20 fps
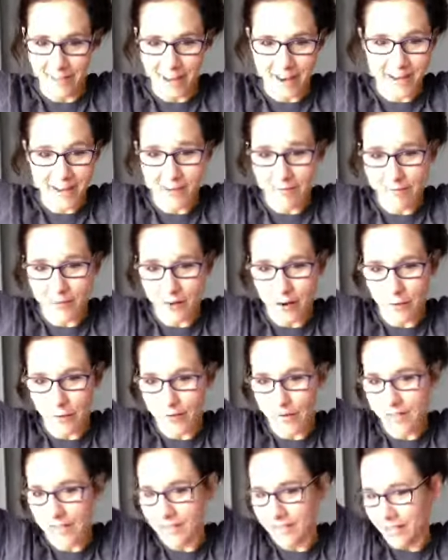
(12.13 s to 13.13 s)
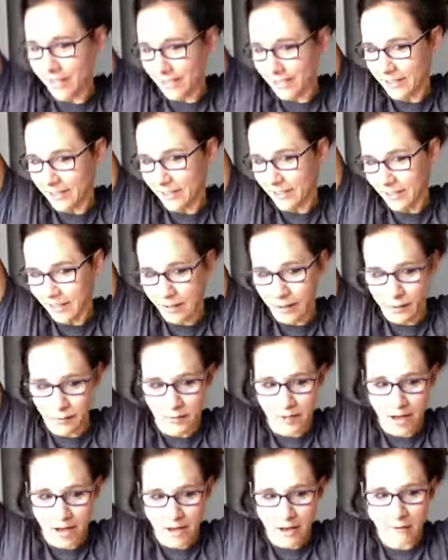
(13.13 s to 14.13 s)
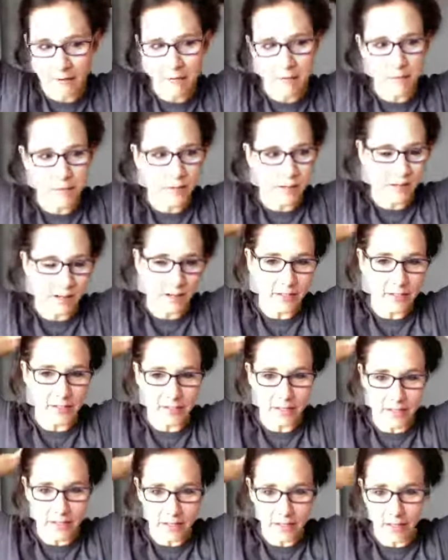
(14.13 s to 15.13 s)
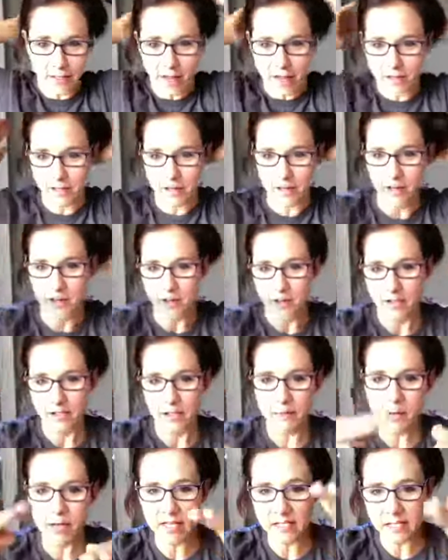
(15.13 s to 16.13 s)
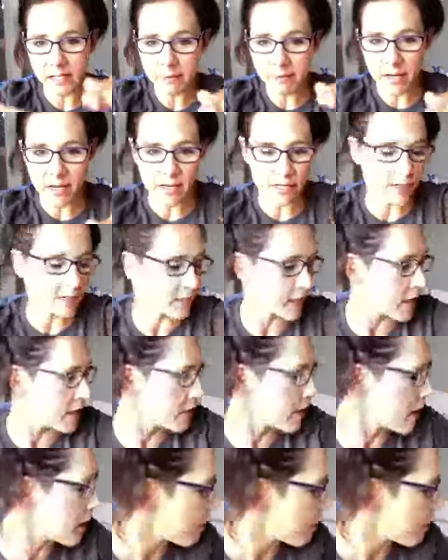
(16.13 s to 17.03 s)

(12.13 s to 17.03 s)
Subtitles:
I never know when this thing's gonna go live because it like spins, and